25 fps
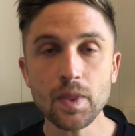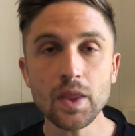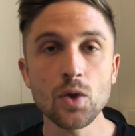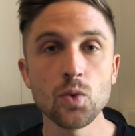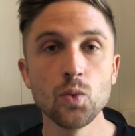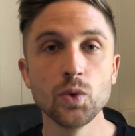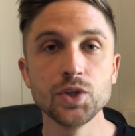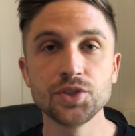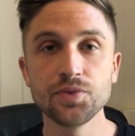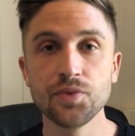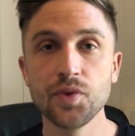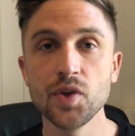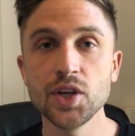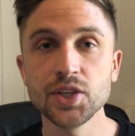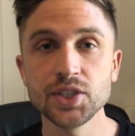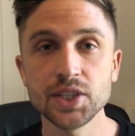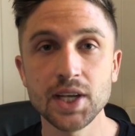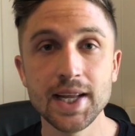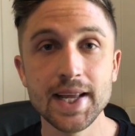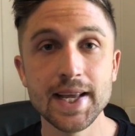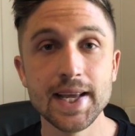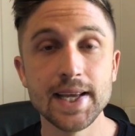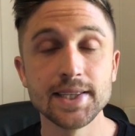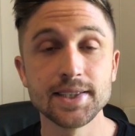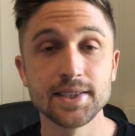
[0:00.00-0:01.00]
which
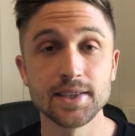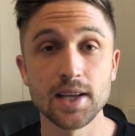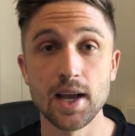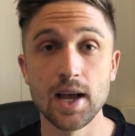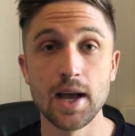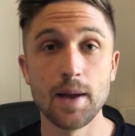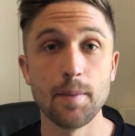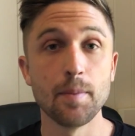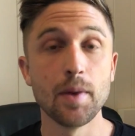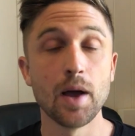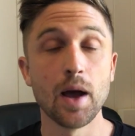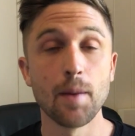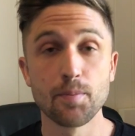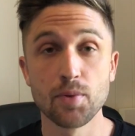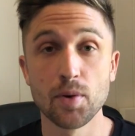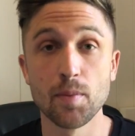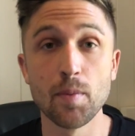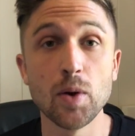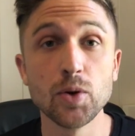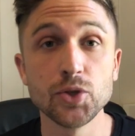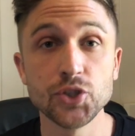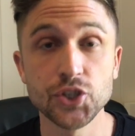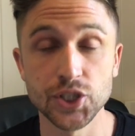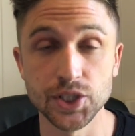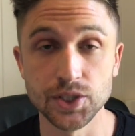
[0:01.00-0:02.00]
firstly is
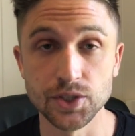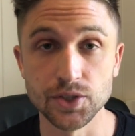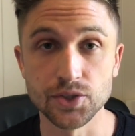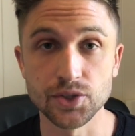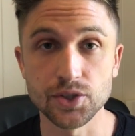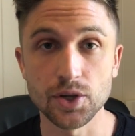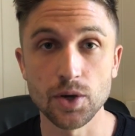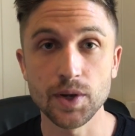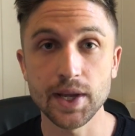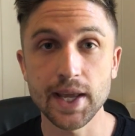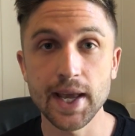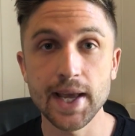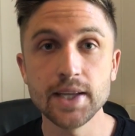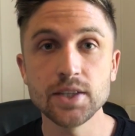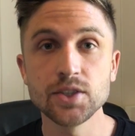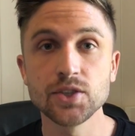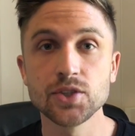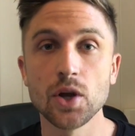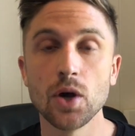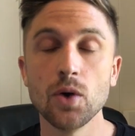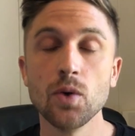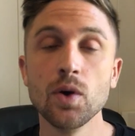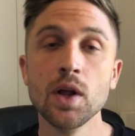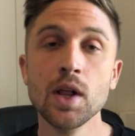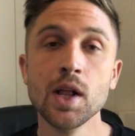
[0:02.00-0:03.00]
promotions, okay?
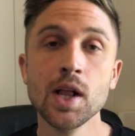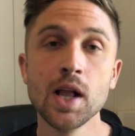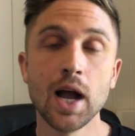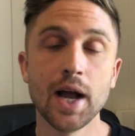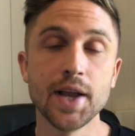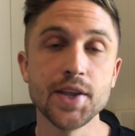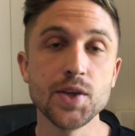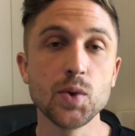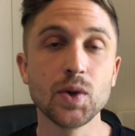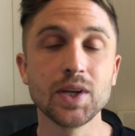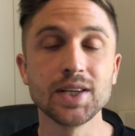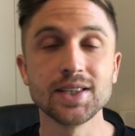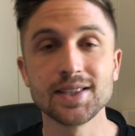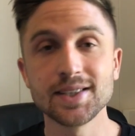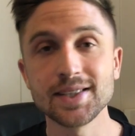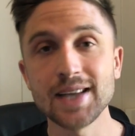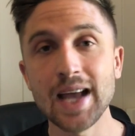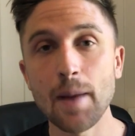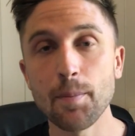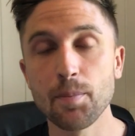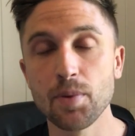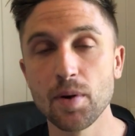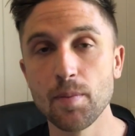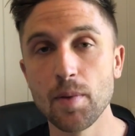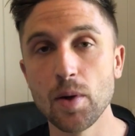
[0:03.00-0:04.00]
So you can
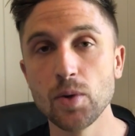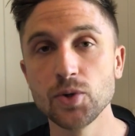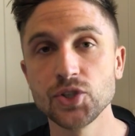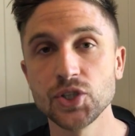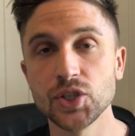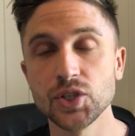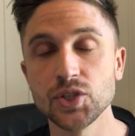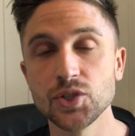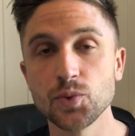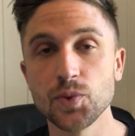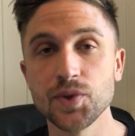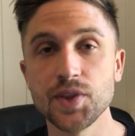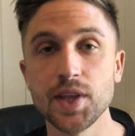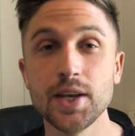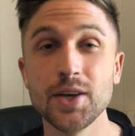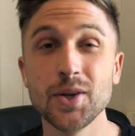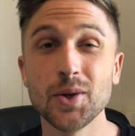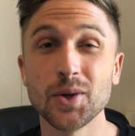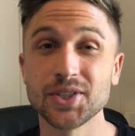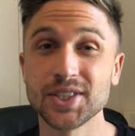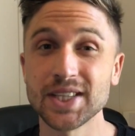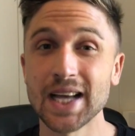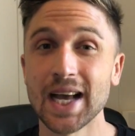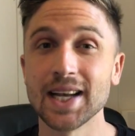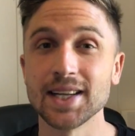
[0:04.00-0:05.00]
set promotions within
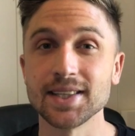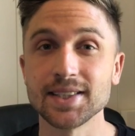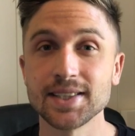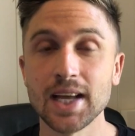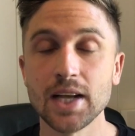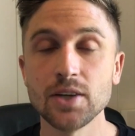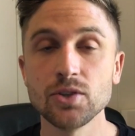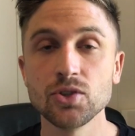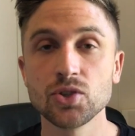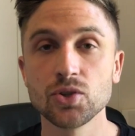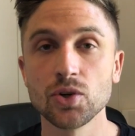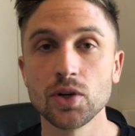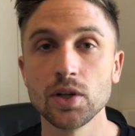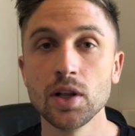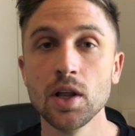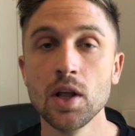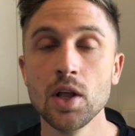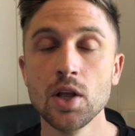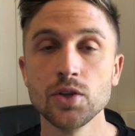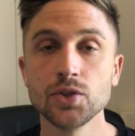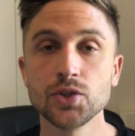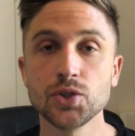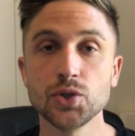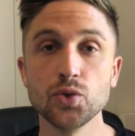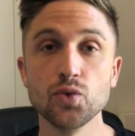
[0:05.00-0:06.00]
your Seller Central
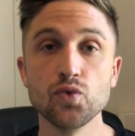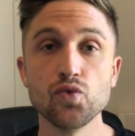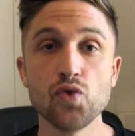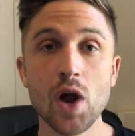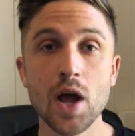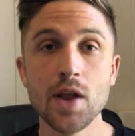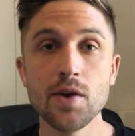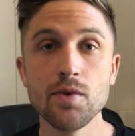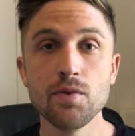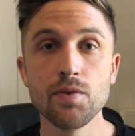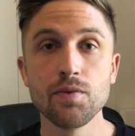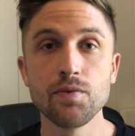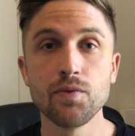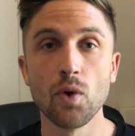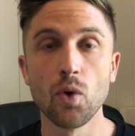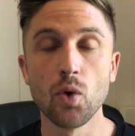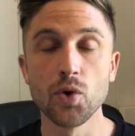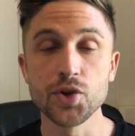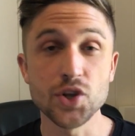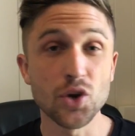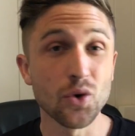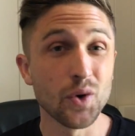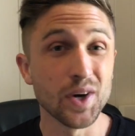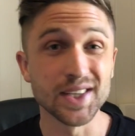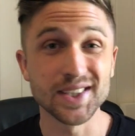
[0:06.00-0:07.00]
to run for
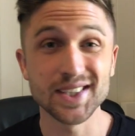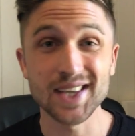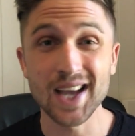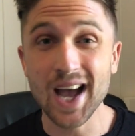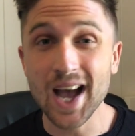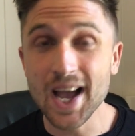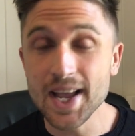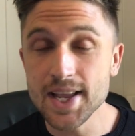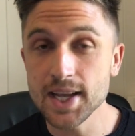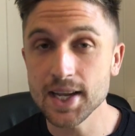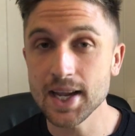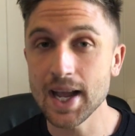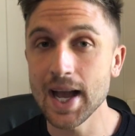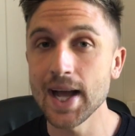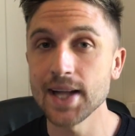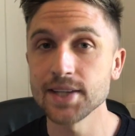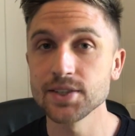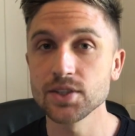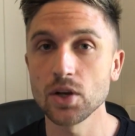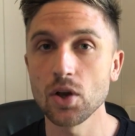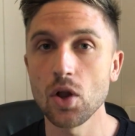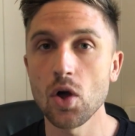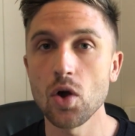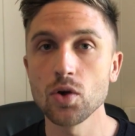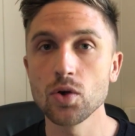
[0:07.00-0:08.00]
your entire
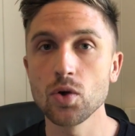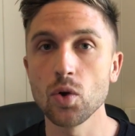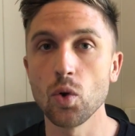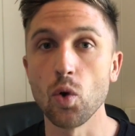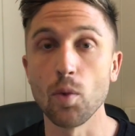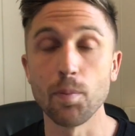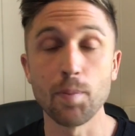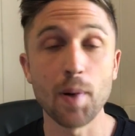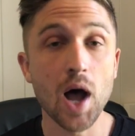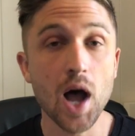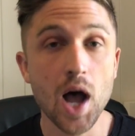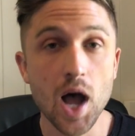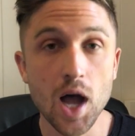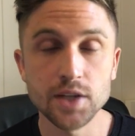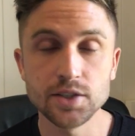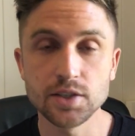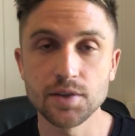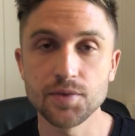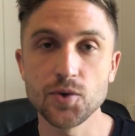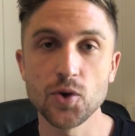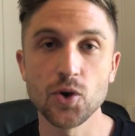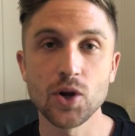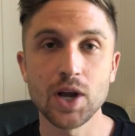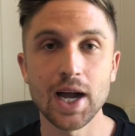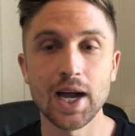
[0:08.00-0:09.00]
catalog or part
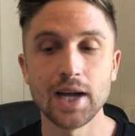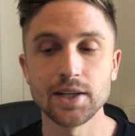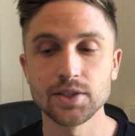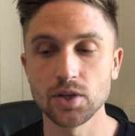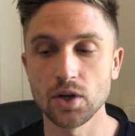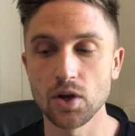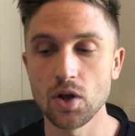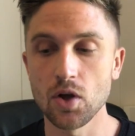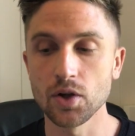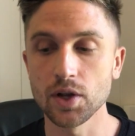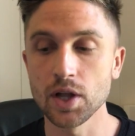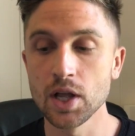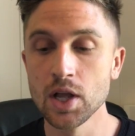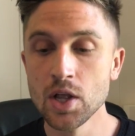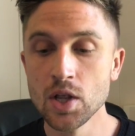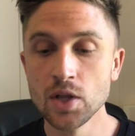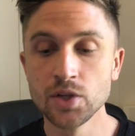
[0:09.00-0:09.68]
of your catalog.